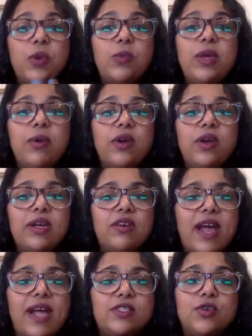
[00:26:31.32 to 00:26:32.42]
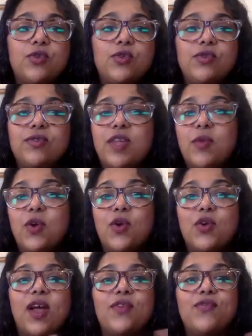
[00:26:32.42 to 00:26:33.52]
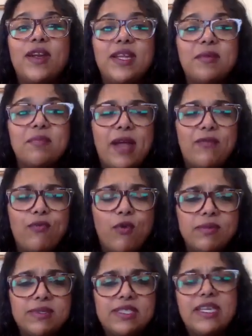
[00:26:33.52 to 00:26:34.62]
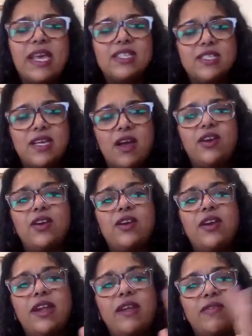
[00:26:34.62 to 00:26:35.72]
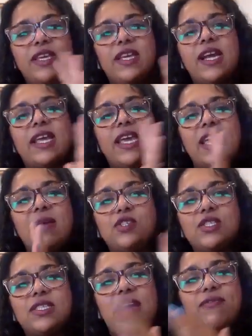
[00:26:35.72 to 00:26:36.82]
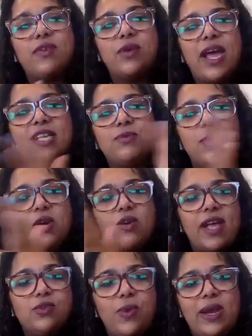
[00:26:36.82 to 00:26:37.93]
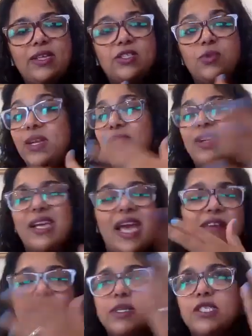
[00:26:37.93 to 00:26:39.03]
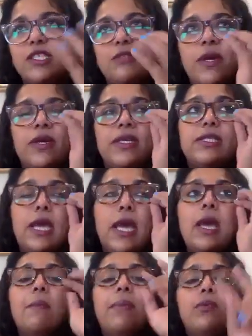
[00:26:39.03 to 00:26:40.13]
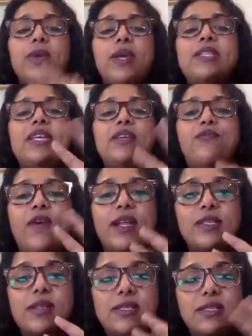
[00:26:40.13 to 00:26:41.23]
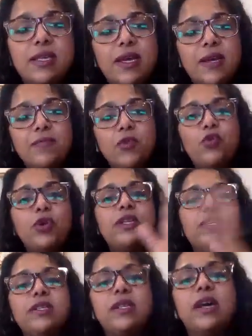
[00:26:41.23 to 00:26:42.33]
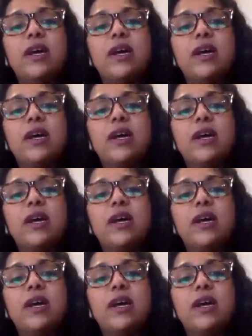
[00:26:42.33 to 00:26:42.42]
So when we were in grad school, there were no crowdfunding platforms. Kickstarter and everything kind of came just as we were graduating, so we didn't really have much experience. But we had seen friends who had